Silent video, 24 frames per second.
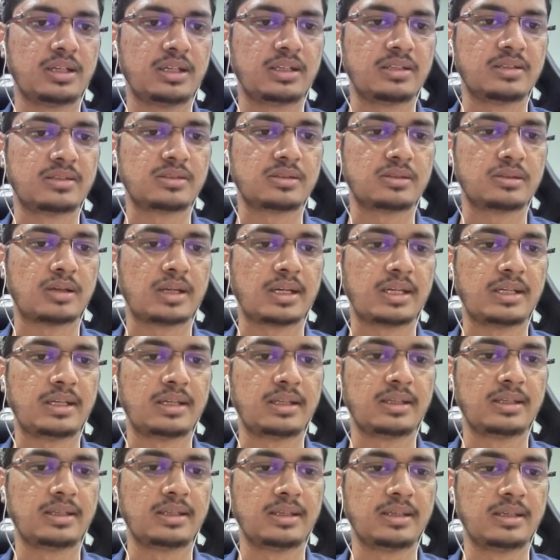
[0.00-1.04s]
It is right
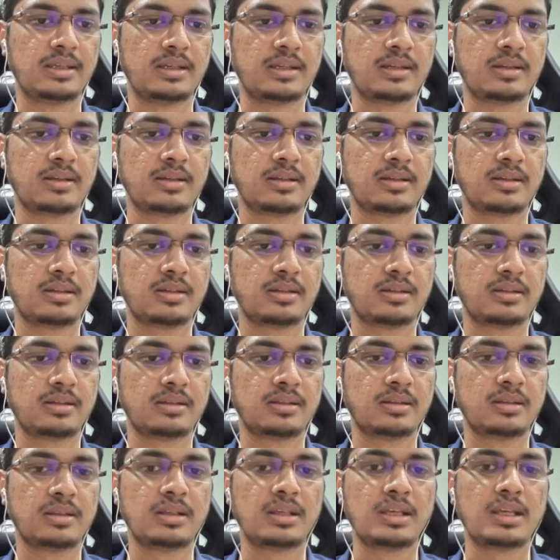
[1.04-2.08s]
here
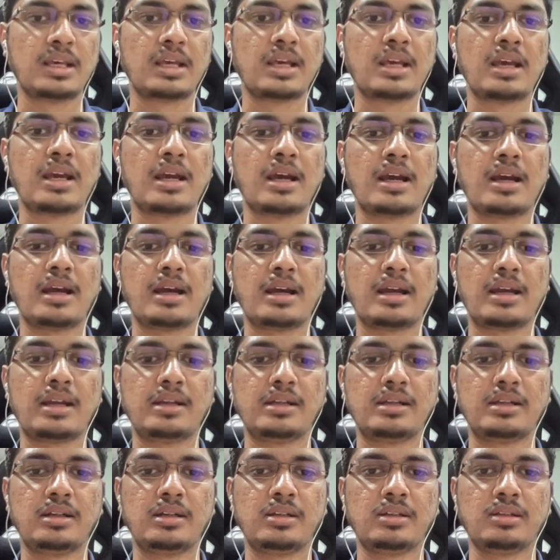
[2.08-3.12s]

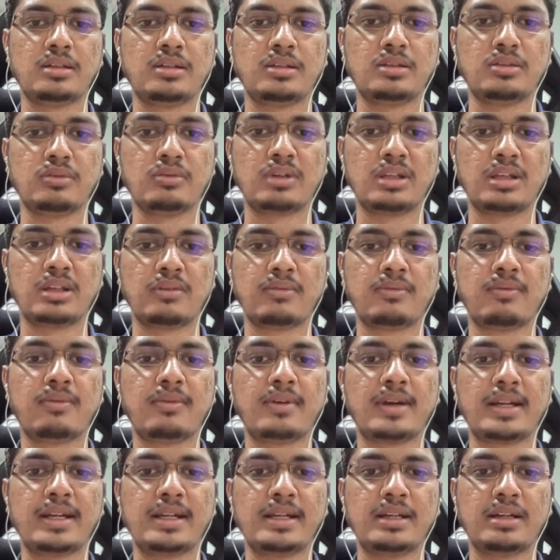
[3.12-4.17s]
and you will
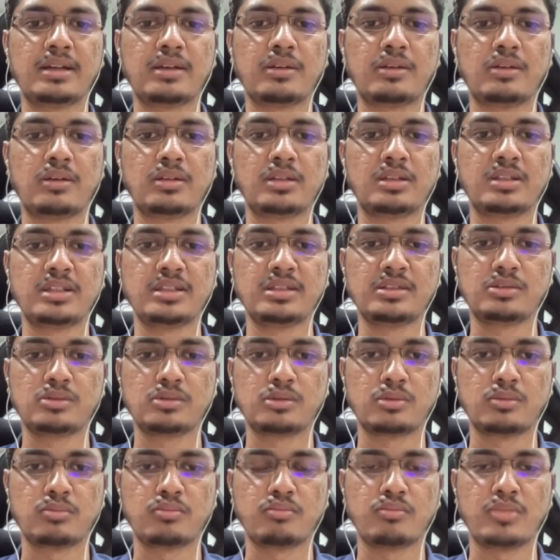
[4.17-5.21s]
find all the things.
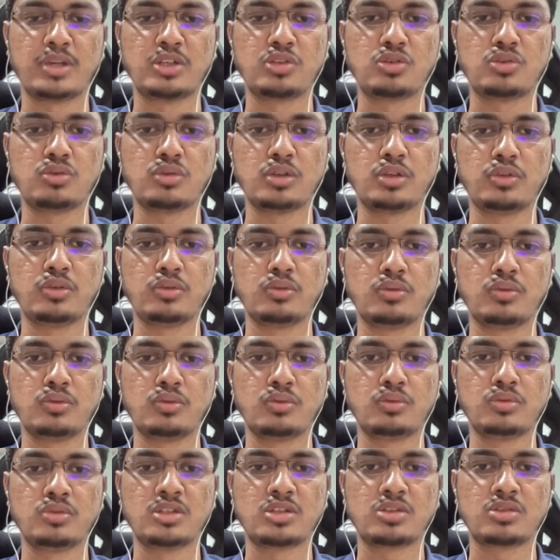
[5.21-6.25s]
So make sure
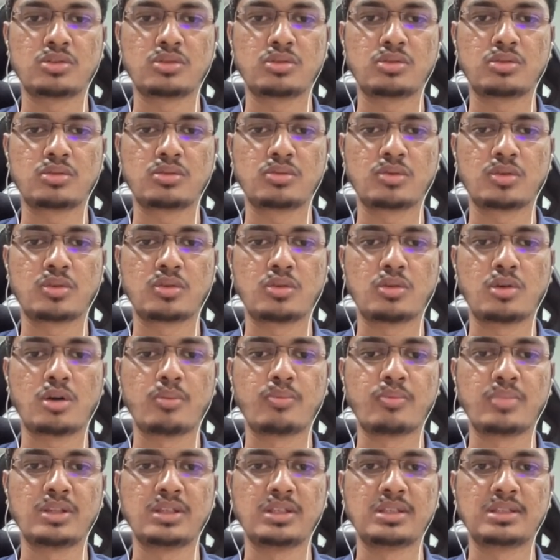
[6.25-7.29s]
you just
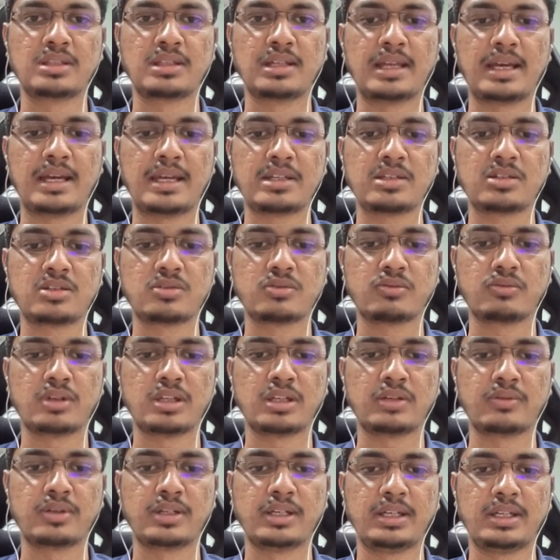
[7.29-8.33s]
copy this slash
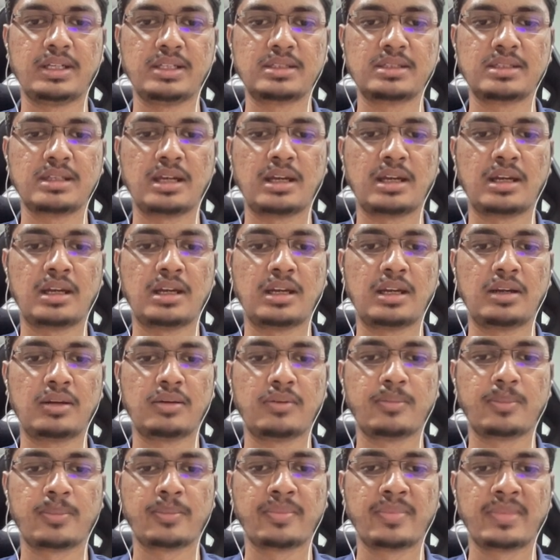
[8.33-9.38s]
wherever it is, and
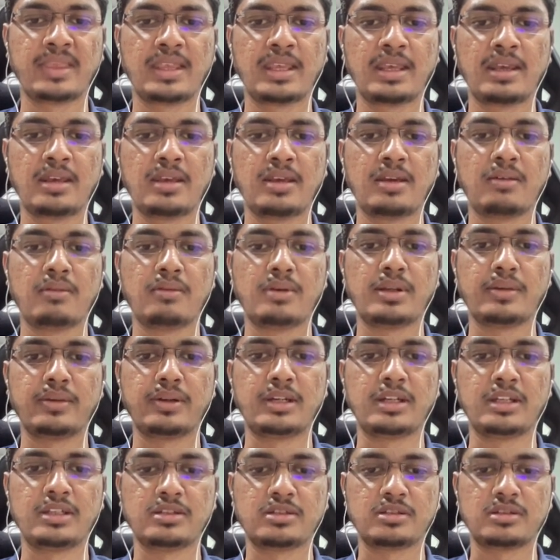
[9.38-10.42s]
wherever
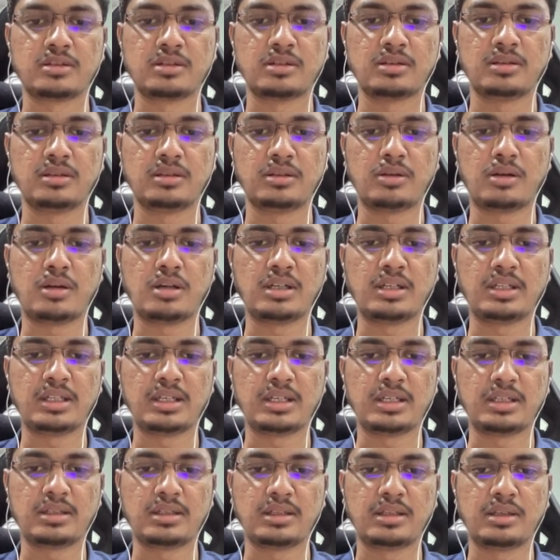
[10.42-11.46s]
it is not
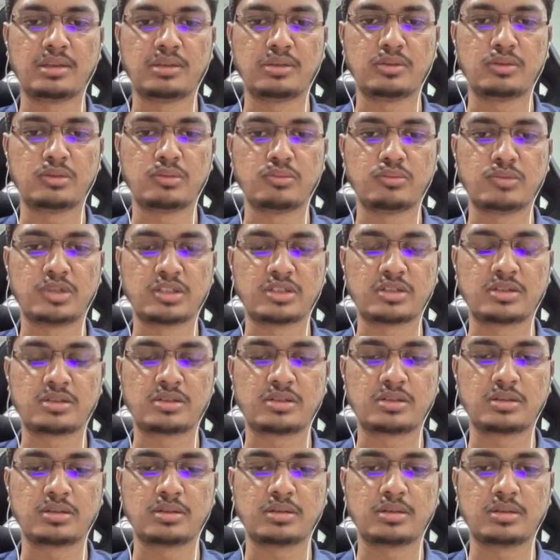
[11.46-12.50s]
there, then you
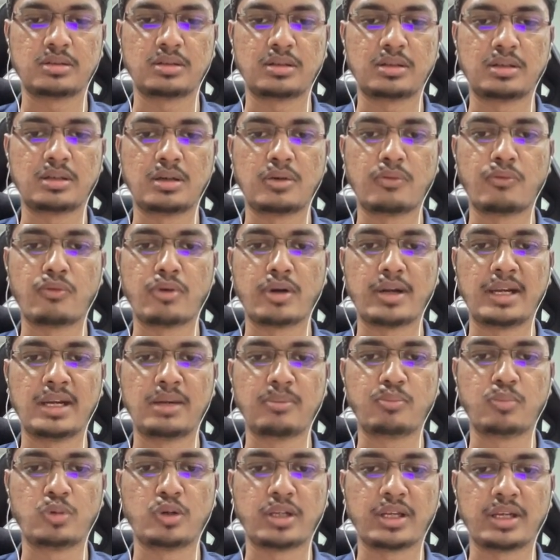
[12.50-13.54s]
must
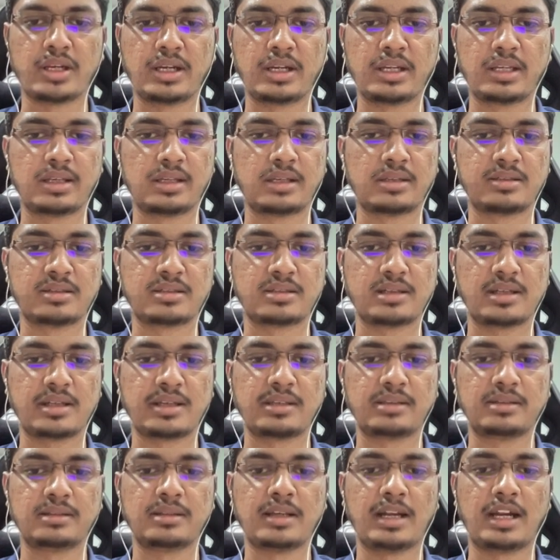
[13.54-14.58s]
avoid putting it here, just like
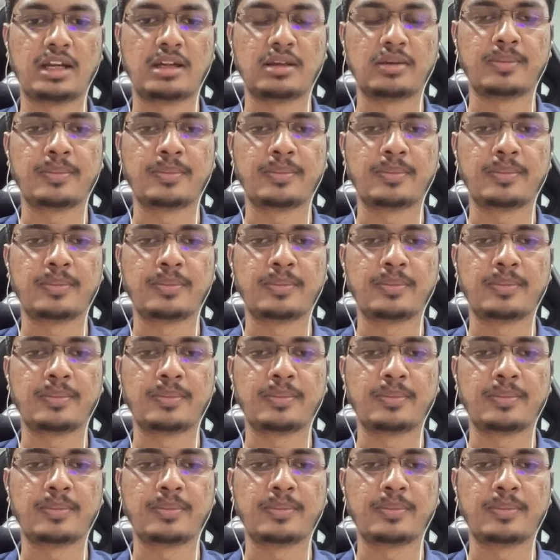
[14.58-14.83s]
that.